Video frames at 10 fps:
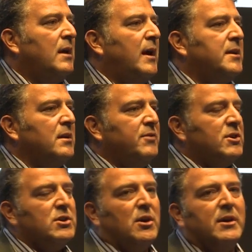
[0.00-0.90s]
An
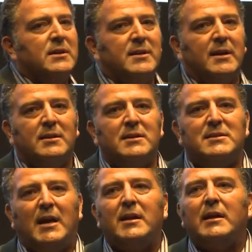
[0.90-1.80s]
innovation architect is
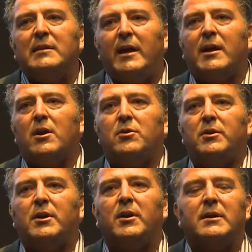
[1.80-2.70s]
not unlike a
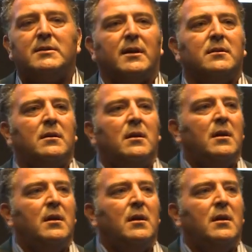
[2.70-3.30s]
current architect.